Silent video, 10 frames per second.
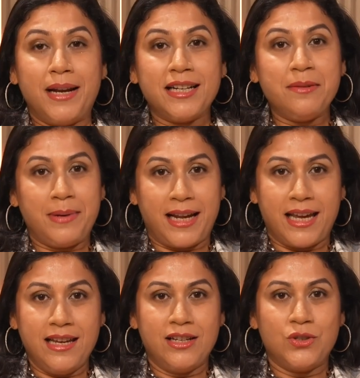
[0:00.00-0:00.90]
Plug and
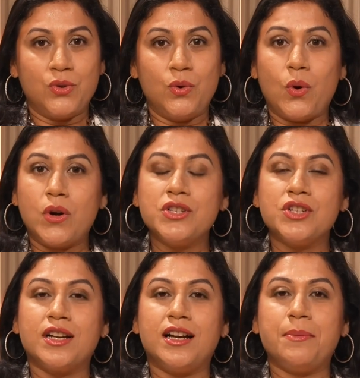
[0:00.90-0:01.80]
Play to
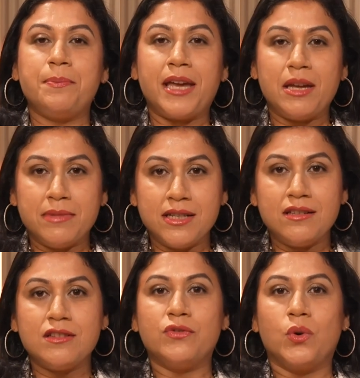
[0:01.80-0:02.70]
launch a
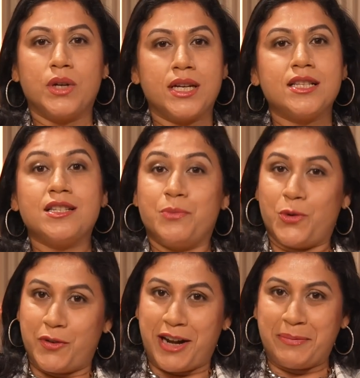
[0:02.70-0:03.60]
payments focused
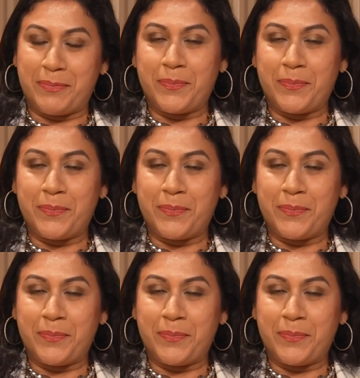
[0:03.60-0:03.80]
program.